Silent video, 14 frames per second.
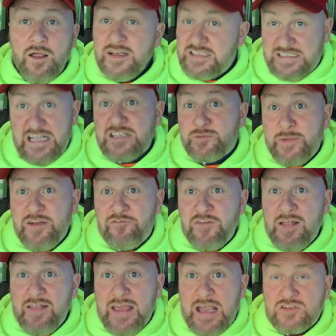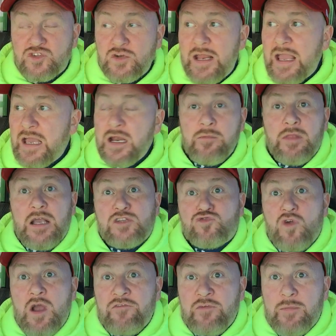he sends me to Philly yesterday, and I'm like
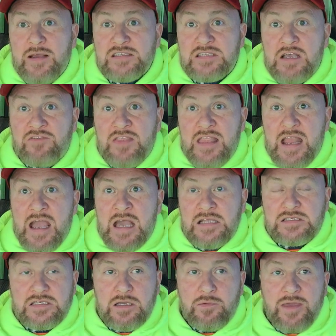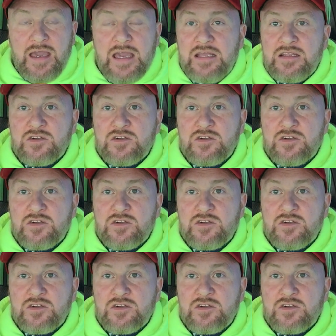driving myself nuts, okay?